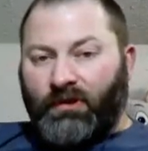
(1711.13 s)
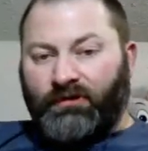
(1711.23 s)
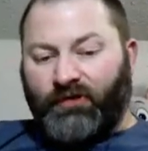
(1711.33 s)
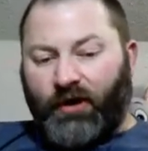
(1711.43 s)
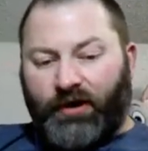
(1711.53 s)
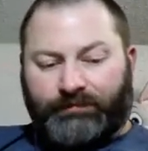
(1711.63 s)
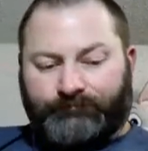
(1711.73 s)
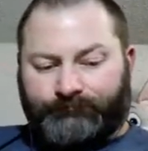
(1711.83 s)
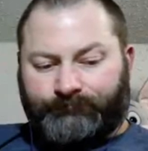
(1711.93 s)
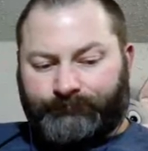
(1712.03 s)
Sorry.
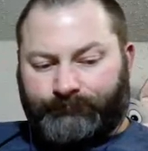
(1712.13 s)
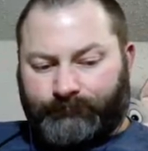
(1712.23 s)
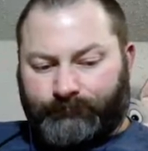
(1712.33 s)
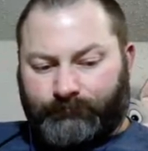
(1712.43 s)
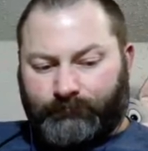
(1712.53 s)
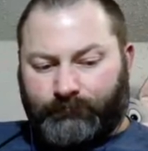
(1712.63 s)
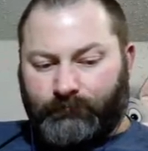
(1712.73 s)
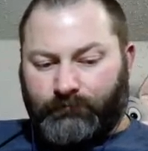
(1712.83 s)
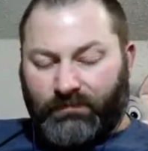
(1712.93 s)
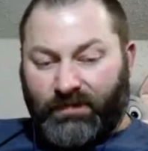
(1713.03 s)

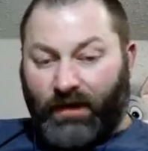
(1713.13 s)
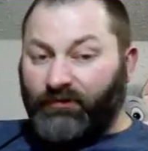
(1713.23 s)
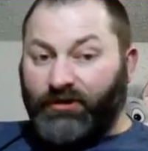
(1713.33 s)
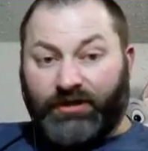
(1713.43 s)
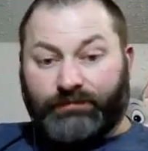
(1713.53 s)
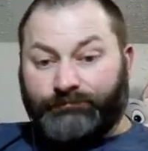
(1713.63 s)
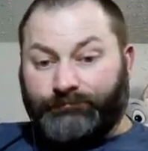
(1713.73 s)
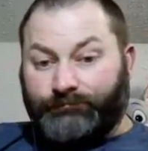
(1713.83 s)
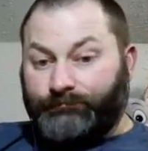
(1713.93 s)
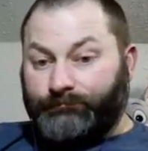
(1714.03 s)
That was good.
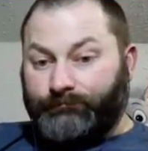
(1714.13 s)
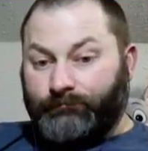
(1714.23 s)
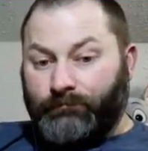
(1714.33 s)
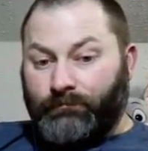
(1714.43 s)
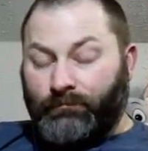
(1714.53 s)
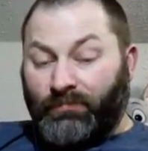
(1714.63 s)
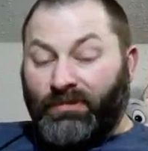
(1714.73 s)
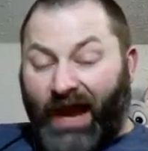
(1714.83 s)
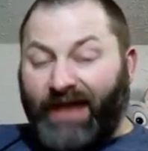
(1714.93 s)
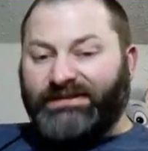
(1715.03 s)

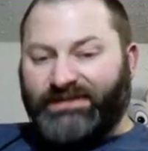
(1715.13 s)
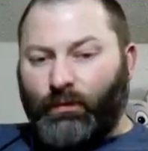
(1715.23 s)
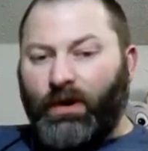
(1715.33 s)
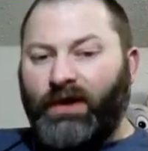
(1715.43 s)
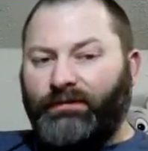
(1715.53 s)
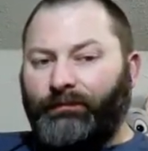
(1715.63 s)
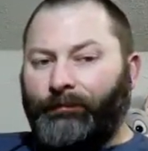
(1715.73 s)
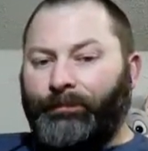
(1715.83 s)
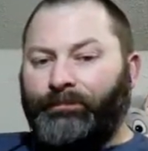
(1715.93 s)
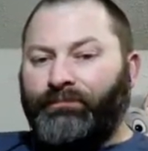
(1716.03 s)
I could see why
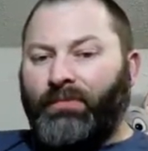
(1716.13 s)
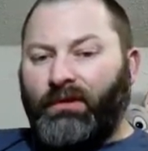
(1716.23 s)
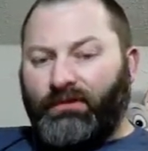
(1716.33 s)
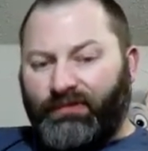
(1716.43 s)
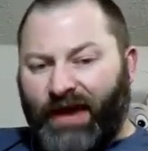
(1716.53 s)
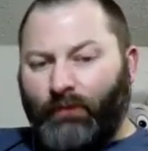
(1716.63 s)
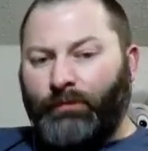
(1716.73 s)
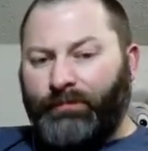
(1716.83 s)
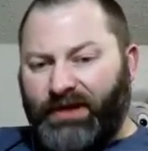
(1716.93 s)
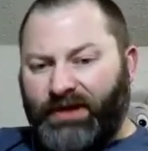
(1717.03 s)
that
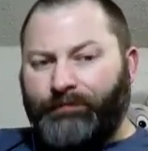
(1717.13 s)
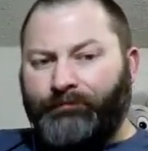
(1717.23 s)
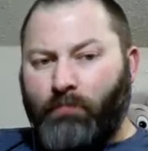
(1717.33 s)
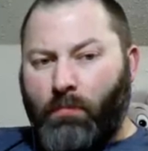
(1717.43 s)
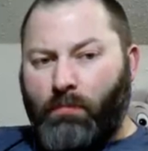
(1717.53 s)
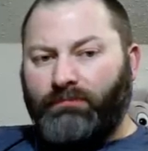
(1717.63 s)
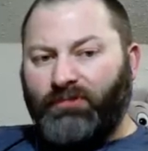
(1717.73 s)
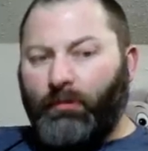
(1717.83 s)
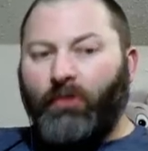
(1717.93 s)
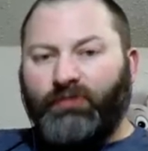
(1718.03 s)
would be
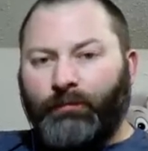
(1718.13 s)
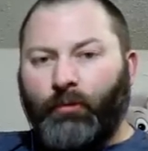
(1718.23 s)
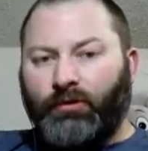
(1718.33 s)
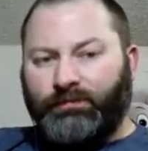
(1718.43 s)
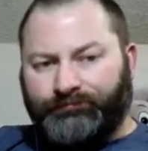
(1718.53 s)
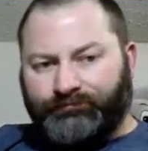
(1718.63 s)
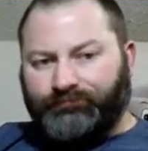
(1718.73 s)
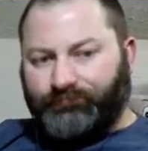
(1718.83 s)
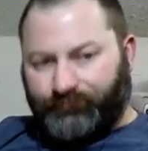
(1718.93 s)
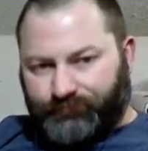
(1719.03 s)
the most important
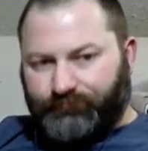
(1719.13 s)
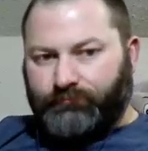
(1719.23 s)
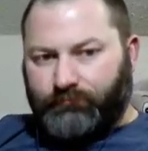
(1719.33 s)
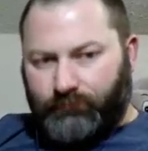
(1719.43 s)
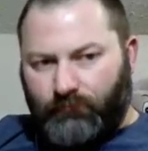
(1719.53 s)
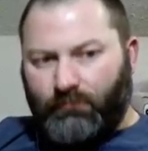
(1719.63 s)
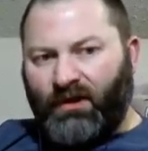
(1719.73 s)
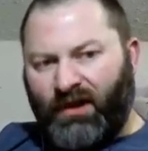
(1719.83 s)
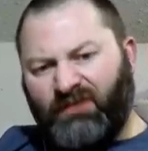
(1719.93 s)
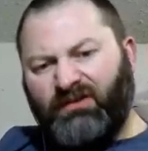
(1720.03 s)

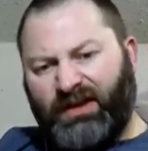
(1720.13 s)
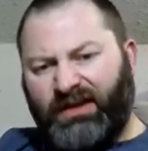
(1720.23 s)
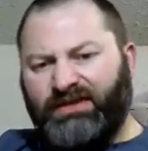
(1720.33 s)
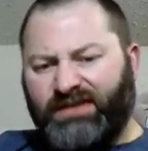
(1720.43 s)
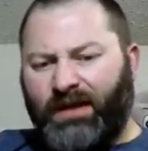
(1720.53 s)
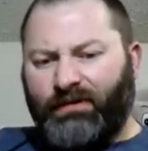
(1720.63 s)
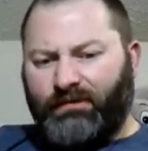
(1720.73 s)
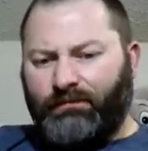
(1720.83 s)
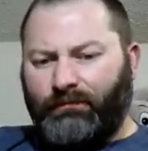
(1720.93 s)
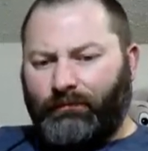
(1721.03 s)
kind of like Islamic
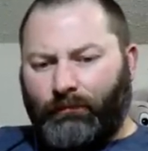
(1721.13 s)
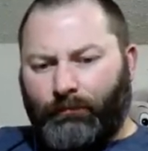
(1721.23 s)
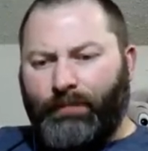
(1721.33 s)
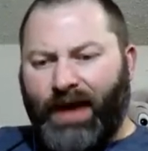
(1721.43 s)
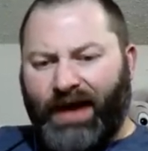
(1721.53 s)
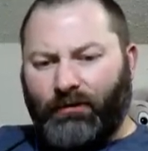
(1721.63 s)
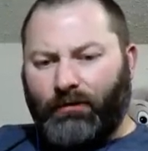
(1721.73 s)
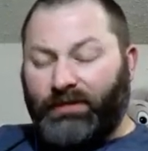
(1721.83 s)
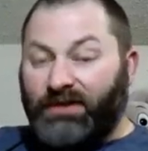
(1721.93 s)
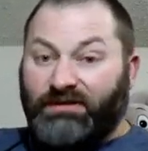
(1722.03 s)
battle
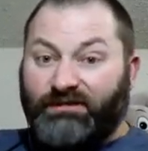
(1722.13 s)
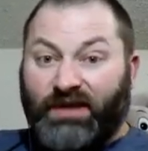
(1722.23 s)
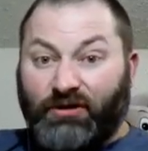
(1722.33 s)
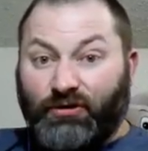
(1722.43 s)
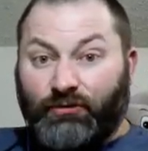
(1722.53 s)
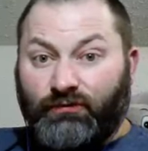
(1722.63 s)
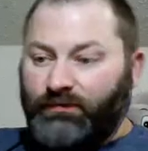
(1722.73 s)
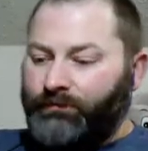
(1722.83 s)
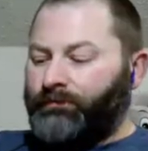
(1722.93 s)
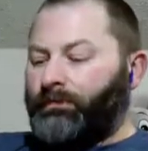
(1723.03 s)
because if they lose,
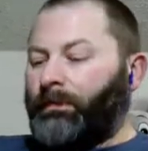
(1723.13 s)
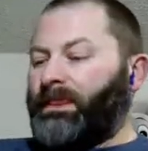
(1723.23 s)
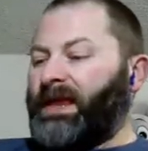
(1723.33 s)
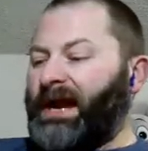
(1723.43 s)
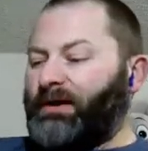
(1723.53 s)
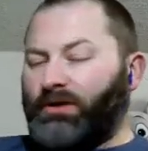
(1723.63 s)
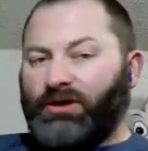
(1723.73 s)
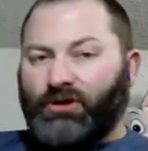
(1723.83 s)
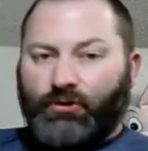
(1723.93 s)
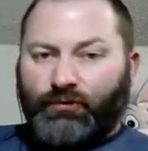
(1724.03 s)
they not only
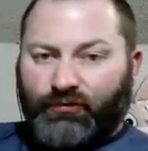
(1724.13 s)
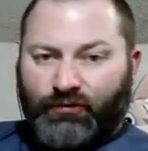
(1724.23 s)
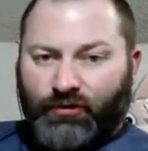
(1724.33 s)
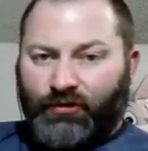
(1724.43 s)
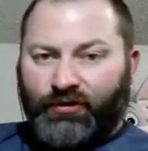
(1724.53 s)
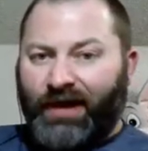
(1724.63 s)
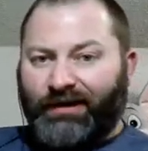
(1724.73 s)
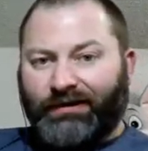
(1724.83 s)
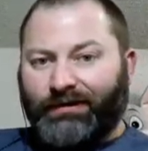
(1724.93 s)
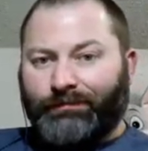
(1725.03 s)
lose, you know, they're not
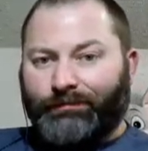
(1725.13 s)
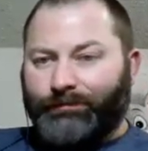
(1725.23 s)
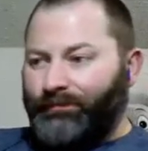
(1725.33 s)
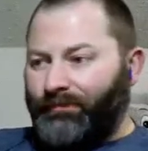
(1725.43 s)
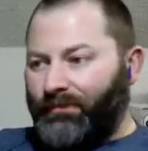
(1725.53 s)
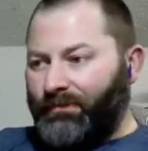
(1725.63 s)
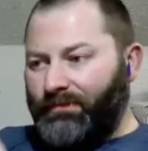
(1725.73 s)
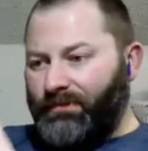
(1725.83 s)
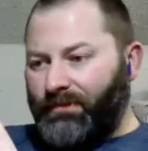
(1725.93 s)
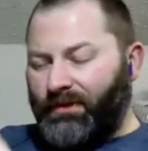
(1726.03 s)
gonna
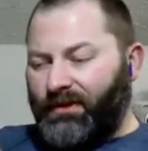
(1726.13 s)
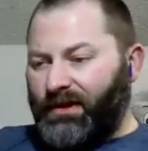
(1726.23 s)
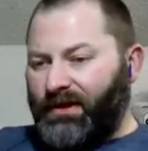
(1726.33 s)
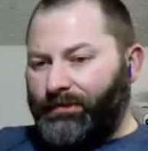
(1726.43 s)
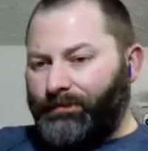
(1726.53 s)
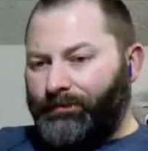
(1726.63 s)
the